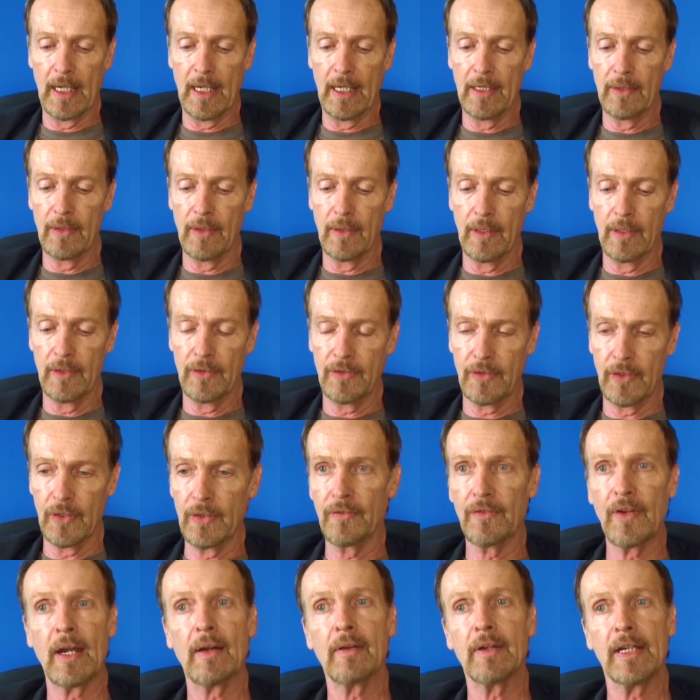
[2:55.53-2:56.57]
and also
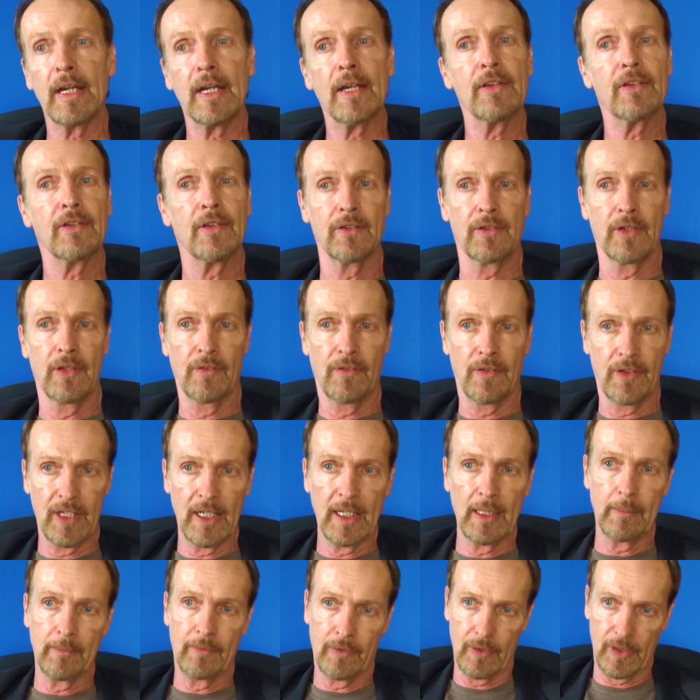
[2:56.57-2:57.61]
the variations of
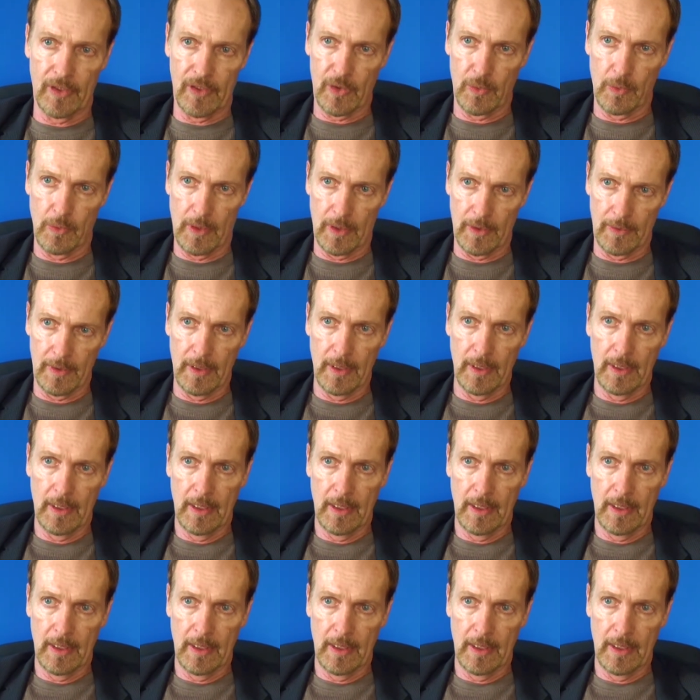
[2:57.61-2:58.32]
theme for each one.